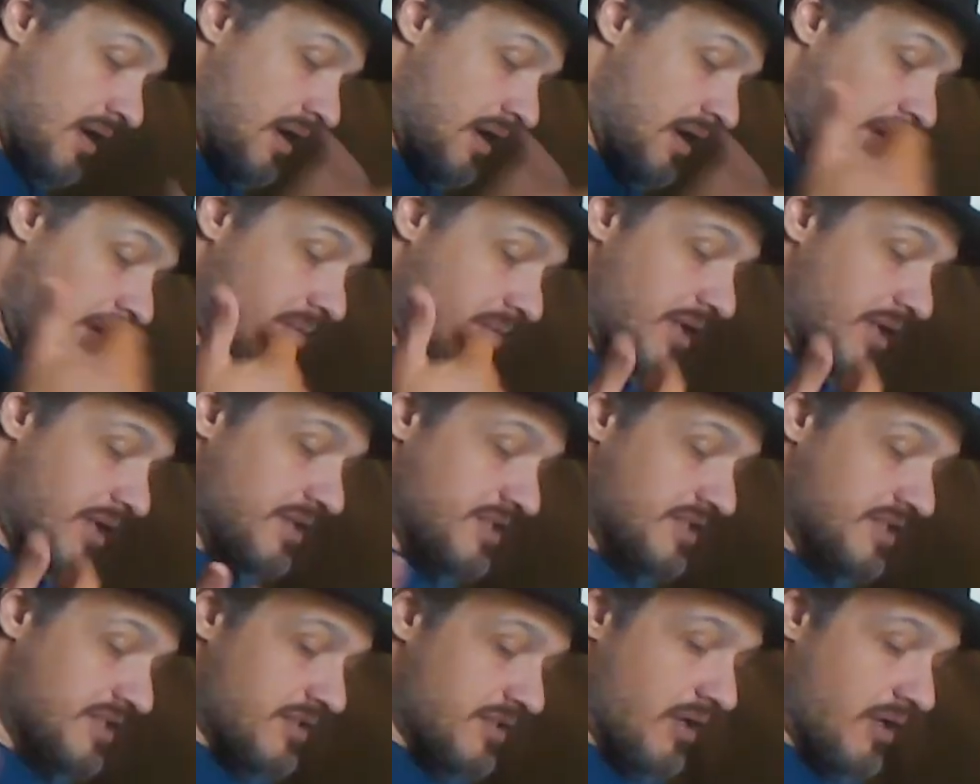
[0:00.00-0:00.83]
I'm going
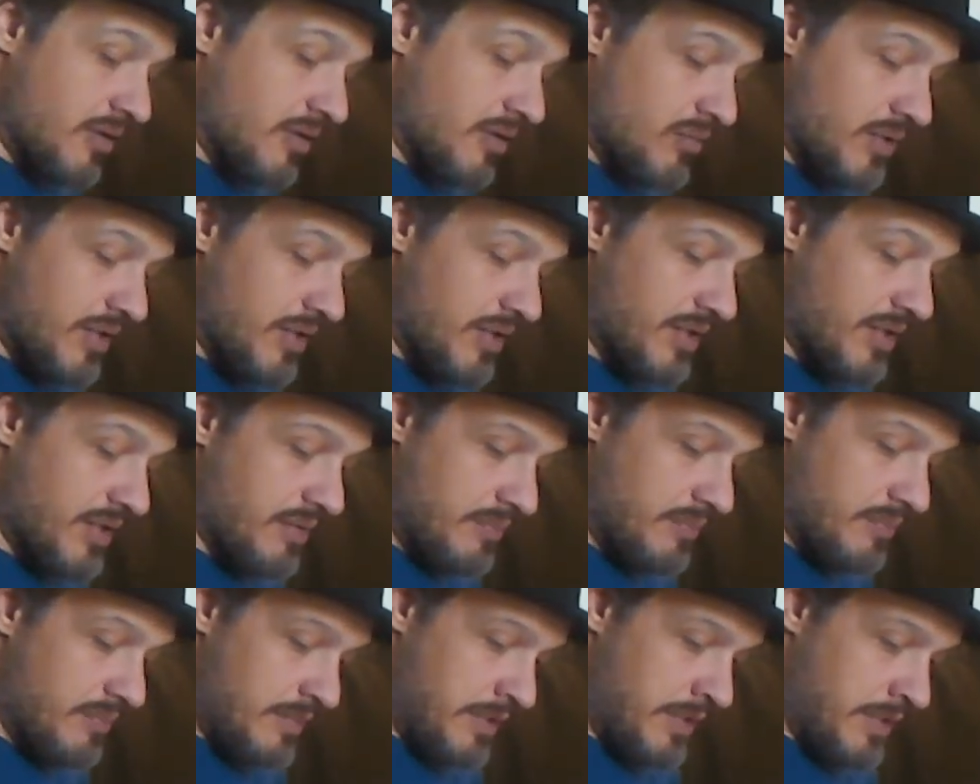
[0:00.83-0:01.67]
to start with
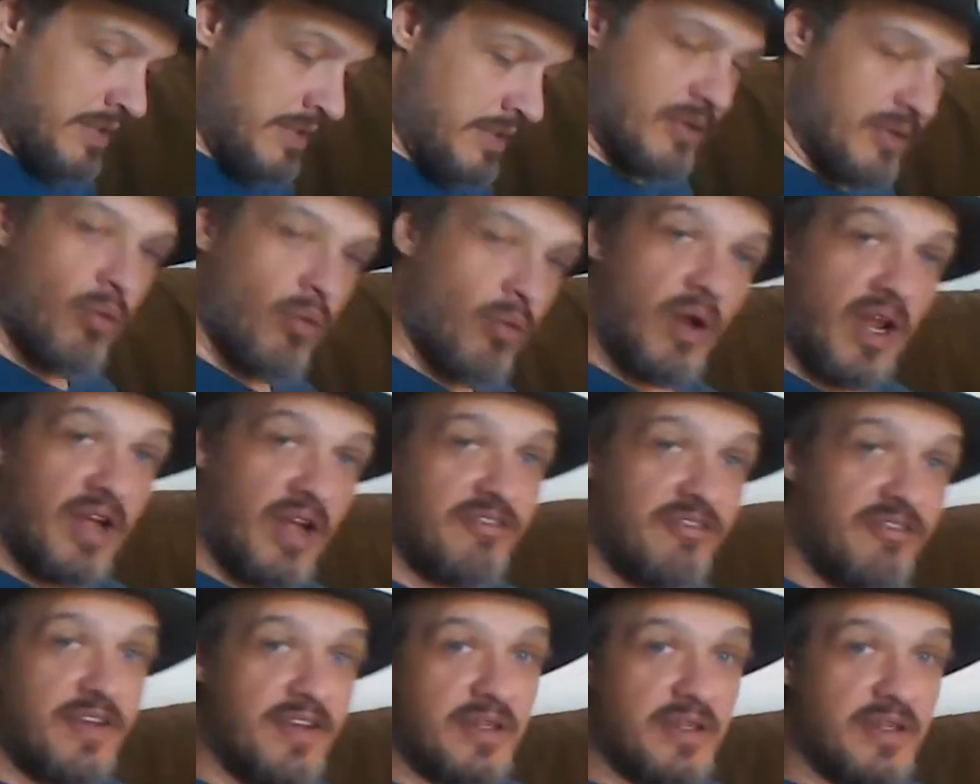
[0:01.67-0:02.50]
what I
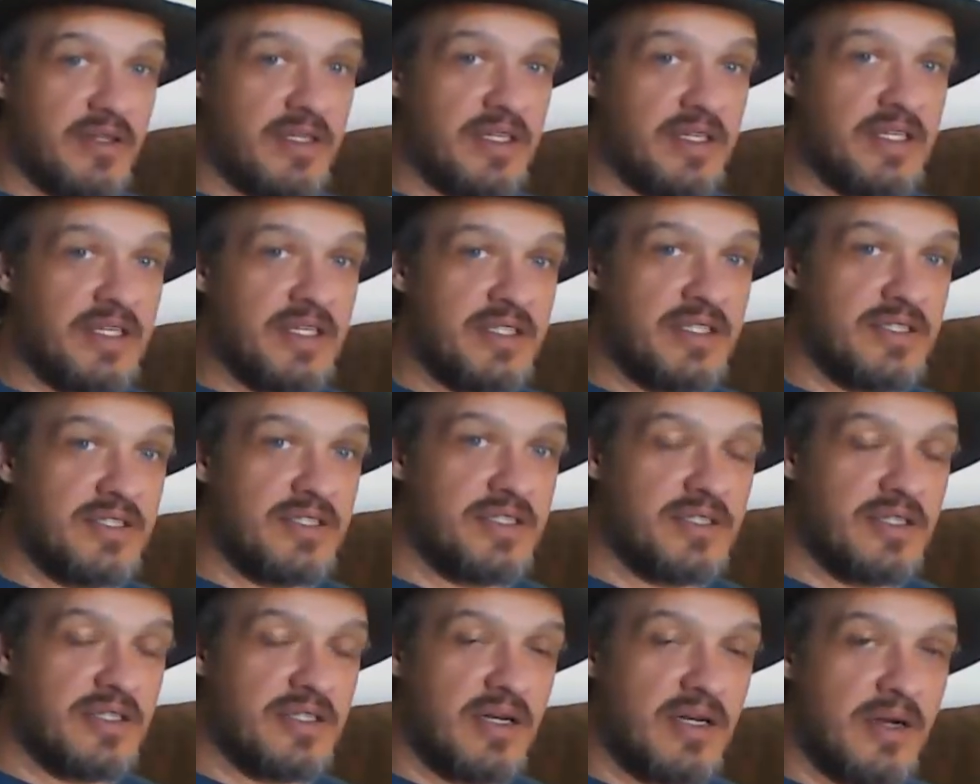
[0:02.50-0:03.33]
feel
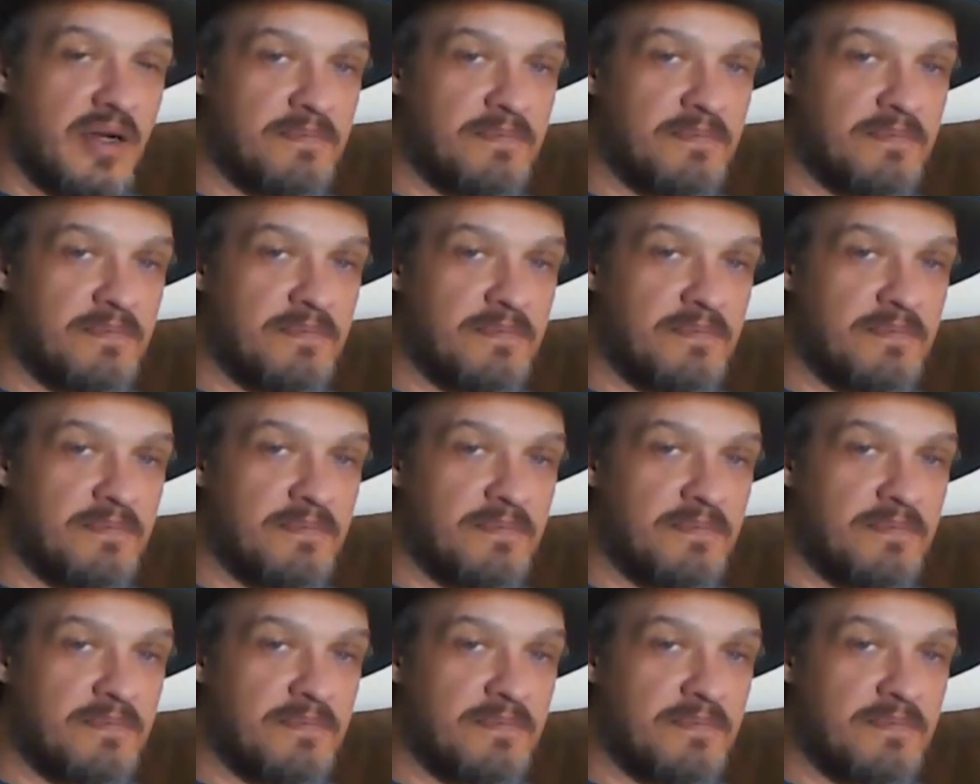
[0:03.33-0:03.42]
is